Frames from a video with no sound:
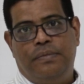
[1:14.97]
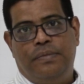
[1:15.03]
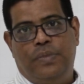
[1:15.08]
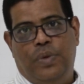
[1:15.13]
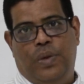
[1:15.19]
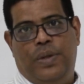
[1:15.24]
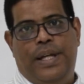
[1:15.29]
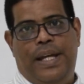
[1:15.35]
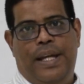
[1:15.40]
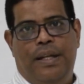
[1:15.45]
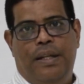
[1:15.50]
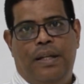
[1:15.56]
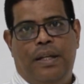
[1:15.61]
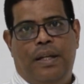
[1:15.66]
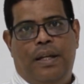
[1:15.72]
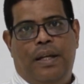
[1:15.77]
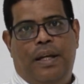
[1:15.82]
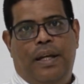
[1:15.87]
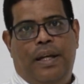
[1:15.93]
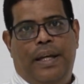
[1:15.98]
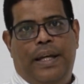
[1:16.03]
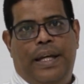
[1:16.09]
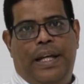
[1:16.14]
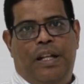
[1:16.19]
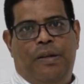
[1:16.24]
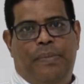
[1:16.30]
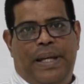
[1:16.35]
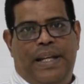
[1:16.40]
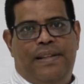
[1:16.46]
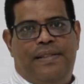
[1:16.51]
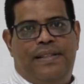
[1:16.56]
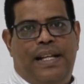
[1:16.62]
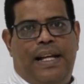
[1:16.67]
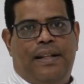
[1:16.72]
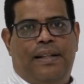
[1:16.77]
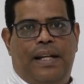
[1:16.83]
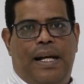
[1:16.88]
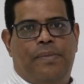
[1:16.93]
okay? It means
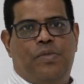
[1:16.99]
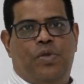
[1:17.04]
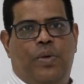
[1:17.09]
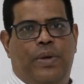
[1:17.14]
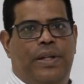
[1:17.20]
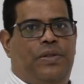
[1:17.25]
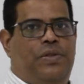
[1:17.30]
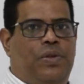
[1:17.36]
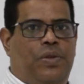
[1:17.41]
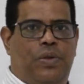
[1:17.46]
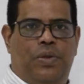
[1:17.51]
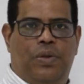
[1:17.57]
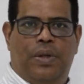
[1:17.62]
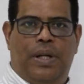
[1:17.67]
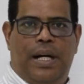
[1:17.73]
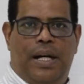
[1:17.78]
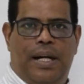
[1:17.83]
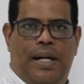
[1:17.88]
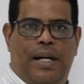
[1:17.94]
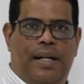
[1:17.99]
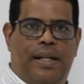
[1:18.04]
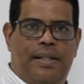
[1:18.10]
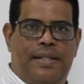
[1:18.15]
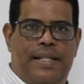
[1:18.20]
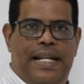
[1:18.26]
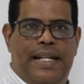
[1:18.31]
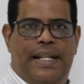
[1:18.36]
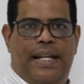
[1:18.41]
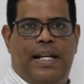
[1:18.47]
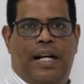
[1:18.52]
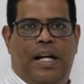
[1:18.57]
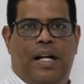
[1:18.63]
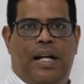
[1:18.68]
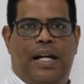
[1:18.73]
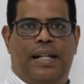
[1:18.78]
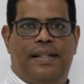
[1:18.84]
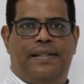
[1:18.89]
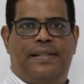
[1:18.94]
that I'm going to take the
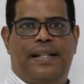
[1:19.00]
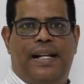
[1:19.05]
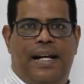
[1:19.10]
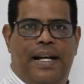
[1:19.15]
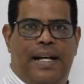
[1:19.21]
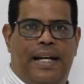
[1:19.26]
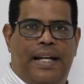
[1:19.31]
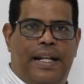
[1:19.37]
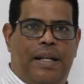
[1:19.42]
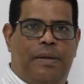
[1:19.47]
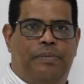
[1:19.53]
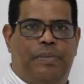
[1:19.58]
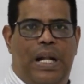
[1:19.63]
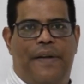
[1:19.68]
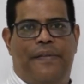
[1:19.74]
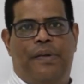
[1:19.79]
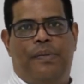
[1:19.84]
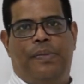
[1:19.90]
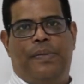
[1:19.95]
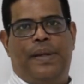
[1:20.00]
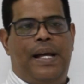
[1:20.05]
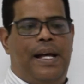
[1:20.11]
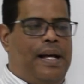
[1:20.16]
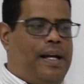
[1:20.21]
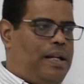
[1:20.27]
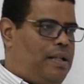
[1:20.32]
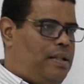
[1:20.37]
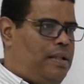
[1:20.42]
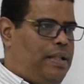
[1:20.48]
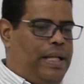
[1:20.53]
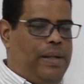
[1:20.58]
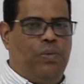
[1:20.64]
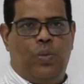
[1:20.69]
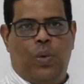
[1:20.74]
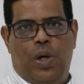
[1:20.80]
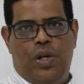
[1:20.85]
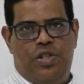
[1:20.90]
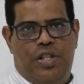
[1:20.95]
car outside and blah, blah, blah,
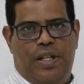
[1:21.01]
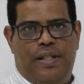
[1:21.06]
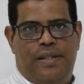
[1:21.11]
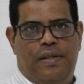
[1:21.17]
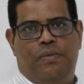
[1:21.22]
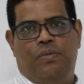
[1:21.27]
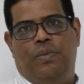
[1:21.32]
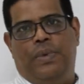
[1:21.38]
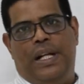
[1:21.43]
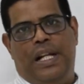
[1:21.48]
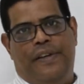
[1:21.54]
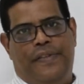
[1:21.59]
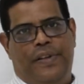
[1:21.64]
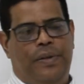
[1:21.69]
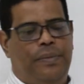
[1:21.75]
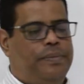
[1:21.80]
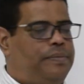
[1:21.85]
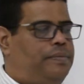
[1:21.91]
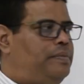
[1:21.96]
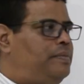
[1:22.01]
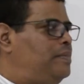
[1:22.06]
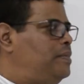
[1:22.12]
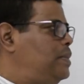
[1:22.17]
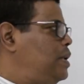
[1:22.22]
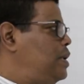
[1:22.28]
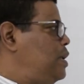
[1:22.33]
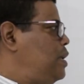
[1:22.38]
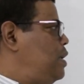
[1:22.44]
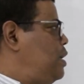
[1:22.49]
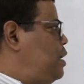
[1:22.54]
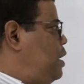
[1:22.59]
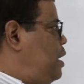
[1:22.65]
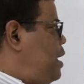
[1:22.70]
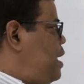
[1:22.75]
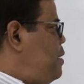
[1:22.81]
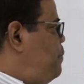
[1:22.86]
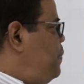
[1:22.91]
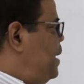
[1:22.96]
and wash it, whatever.
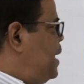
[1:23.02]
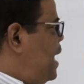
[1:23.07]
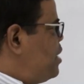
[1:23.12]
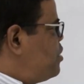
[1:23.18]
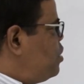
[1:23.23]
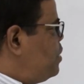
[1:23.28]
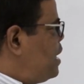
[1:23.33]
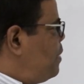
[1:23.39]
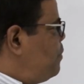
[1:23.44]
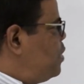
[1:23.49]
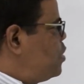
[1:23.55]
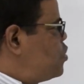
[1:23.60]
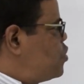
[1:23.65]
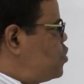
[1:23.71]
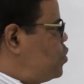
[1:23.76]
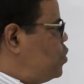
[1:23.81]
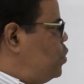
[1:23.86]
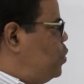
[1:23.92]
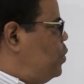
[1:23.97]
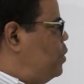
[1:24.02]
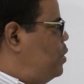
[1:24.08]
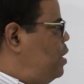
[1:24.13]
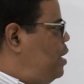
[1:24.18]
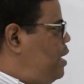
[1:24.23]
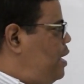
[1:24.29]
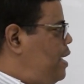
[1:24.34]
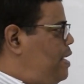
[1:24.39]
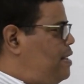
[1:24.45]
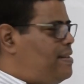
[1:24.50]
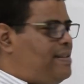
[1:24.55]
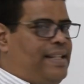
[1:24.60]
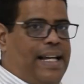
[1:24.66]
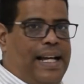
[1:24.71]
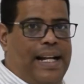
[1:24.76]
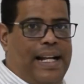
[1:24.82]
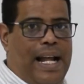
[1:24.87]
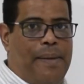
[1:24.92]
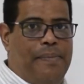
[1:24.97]
Implication number two is
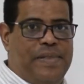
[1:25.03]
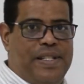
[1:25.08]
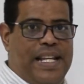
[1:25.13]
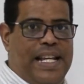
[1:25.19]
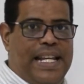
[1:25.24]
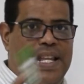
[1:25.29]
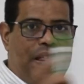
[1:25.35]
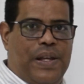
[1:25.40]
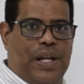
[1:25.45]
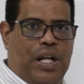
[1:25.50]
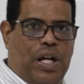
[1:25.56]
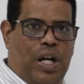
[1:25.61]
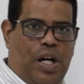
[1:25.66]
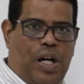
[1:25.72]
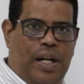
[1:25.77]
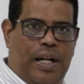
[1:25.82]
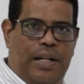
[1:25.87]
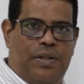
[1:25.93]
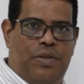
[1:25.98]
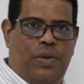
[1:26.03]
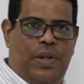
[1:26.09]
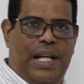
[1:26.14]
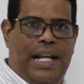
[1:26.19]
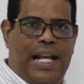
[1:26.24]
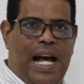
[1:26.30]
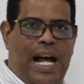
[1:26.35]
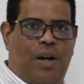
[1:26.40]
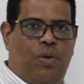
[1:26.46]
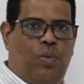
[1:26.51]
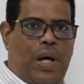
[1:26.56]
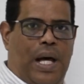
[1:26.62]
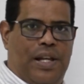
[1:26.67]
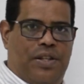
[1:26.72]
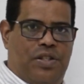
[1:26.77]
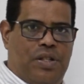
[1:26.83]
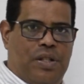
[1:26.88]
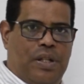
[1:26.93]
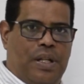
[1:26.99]
that I'm taking the car to the car
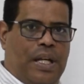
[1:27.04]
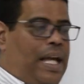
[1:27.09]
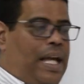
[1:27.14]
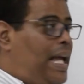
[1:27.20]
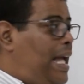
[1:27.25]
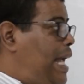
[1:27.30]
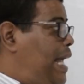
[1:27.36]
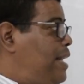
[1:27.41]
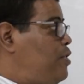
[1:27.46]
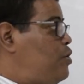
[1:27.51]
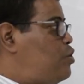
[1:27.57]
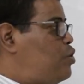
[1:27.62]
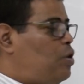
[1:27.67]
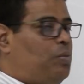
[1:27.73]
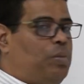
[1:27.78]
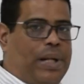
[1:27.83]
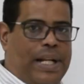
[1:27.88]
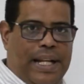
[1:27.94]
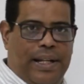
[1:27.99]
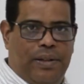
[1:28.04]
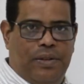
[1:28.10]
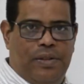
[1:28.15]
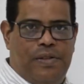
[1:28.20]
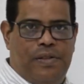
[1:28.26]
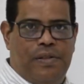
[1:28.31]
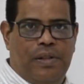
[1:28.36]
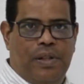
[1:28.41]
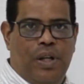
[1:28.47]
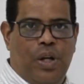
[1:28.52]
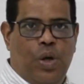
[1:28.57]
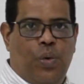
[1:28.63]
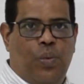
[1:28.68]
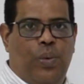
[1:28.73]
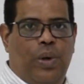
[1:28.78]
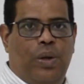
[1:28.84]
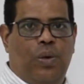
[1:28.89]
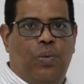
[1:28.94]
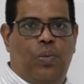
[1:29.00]
wash and someone else
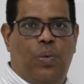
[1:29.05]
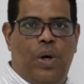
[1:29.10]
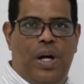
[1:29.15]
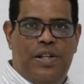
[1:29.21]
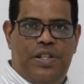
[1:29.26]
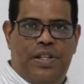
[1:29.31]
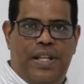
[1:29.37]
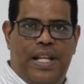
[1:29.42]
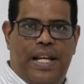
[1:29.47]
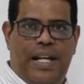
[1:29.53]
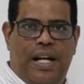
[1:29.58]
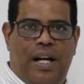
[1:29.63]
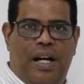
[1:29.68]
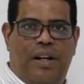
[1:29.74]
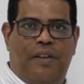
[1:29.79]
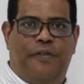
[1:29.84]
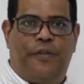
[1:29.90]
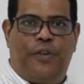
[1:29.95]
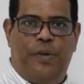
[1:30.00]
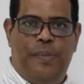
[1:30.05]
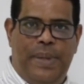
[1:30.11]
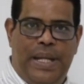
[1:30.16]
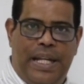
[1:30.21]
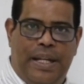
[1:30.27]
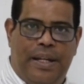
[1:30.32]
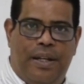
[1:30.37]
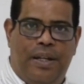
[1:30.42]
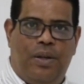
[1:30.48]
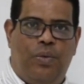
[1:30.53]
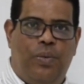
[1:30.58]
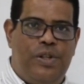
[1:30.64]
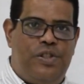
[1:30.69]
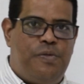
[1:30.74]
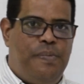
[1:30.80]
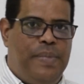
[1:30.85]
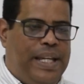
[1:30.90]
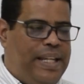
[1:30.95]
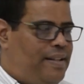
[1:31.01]
will wash the car for me,
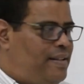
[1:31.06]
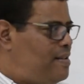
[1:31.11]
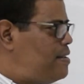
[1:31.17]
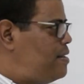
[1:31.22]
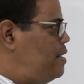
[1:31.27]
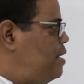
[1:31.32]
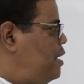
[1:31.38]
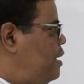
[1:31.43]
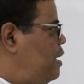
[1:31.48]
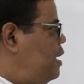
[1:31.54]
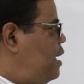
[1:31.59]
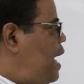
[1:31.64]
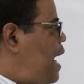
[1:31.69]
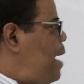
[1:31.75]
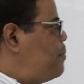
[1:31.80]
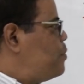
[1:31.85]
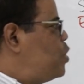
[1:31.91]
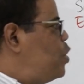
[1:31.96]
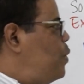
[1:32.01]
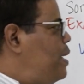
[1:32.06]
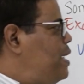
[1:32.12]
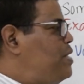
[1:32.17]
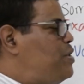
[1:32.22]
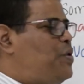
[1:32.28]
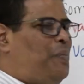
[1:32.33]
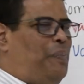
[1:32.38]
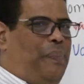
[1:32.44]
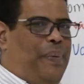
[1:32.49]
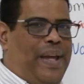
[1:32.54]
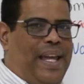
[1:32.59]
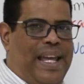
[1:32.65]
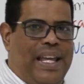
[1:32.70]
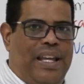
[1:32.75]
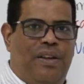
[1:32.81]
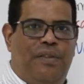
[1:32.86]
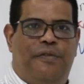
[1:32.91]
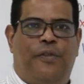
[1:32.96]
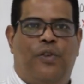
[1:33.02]
which means I'm going to
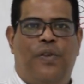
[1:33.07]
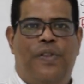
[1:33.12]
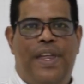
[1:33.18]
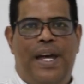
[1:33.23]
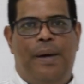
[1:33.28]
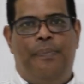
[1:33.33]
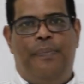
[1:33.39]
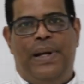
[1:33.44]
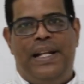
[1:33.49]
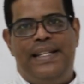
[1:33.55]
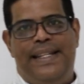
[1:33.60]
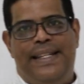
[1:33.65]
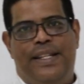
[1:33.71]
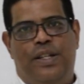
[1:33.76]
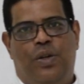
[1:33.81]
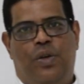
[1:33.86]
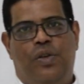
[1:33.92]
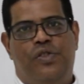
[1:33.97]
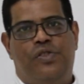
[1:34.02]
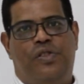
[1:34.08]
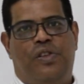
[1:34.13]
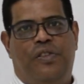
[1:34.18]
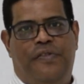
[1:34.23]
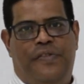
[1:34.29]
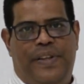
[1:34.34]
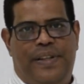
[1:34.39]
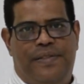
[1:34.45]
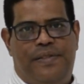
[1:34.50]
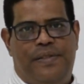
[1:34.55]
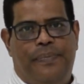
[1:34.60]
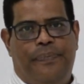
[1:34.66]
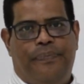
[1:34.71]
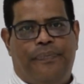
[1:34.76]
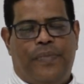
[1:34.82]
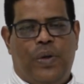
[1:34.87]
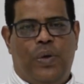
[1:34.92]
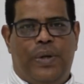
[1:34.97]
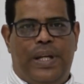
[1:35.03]
pay for that particular service,
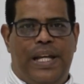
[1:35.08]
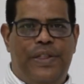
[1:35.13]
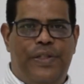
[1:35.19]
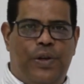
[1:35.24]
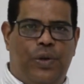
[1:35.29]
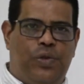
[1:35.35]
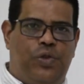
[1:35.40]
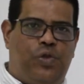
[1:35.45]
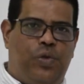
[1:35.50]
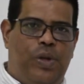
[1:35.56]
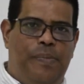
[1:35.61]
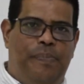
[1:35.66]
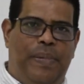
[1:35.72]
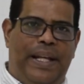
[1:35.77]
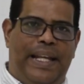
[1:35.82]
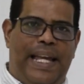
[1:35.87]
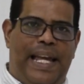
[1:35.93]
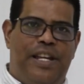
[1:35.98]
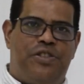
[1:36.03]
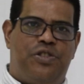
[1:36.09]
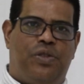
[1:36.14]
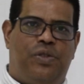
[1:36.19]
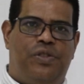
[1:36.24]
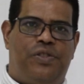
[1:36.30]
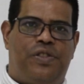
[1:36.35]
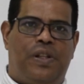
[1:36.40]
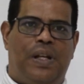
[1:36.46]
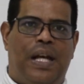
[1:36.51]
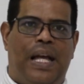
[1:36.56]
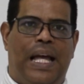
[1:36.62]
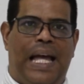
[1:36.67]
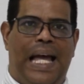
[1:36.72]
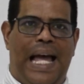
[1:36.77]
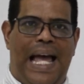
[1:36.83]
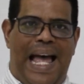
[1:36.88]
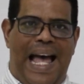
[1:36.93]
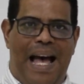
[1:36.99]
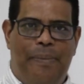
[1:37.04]
okay? Those two implications
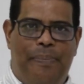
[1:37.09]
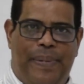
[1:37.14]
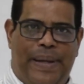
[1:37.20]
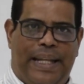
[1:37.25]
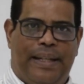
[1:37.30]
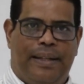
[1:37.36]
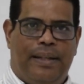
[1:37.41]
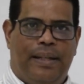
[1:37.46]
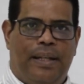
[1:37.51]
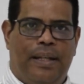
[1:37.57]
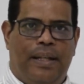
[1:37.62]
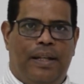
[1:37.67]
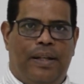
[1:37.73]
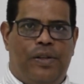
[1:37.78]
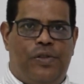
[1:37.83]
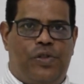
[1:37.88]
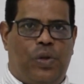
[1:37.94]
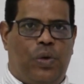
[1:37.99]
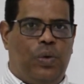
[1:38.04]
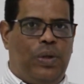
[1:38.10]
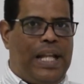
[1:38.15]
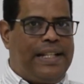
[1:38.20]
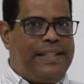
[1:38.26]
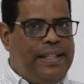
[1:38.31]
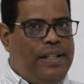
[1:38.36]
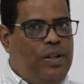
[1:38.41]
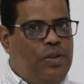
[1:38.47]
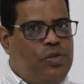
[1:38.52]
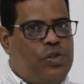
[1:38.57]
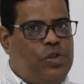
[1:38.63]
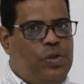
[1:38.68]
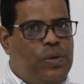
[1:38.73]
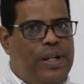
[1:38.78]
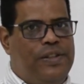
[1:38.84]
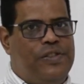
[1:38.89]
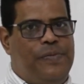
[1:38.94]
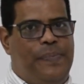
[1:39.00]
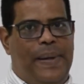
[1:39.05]
happen. So Latino
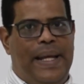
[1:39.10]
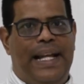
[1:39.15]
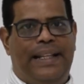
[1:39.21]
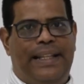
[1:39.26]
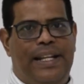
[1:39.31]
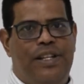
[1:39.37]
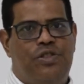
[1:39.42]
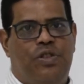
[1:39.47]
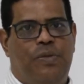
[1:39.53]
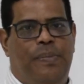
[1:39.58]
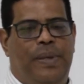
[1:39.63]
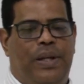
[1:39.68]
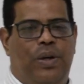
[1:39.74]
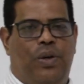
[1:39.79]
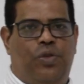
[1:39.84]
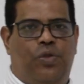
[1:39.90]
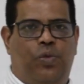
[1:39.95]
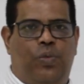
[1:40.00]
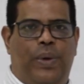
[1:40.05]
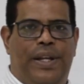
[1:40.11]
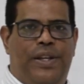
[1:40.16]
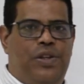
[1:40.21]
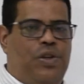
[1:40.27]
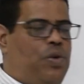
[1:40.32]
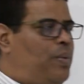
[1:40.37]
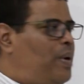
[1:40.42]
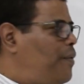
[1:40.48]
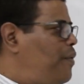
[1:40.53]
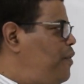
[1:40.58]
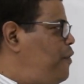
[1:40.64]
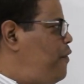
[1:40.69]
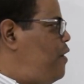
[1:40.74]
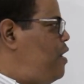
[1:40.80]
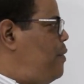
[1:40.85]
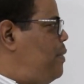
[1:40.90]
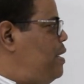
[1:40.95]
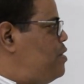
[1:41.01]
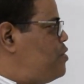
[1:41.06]
students, pay attention, because when you are
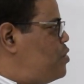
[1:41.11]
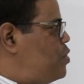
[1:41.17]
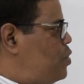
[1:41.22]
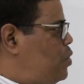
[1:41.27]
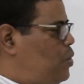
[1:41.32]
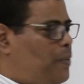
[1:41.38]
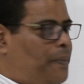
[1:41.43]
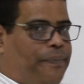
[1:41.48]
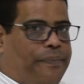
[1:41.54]
referring to